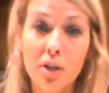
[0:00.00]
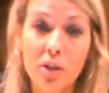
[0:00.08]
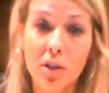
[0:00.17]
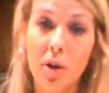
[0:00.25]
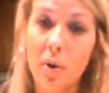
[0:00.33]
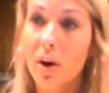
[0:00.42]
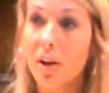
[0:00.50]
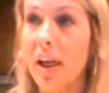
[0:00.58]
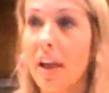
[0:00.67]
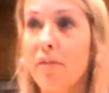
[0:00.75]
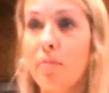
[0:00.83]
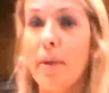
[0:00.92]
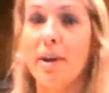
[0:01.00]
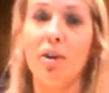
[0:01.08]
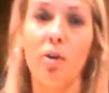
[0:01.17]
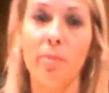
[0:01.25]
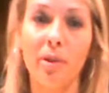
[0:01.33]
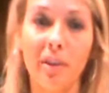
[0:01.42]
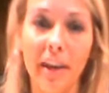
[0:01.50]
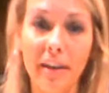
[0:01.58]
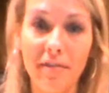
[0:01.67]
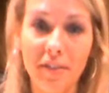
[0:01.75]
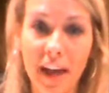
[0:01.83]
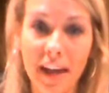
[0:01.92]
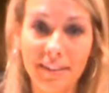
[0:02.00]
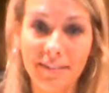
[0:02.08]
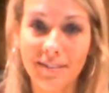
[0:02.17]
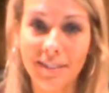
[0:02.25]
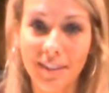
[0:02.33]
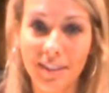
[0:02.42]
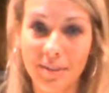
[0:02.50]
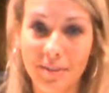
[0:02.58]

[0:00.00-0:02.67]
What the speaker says: So a lot of the microbial life that,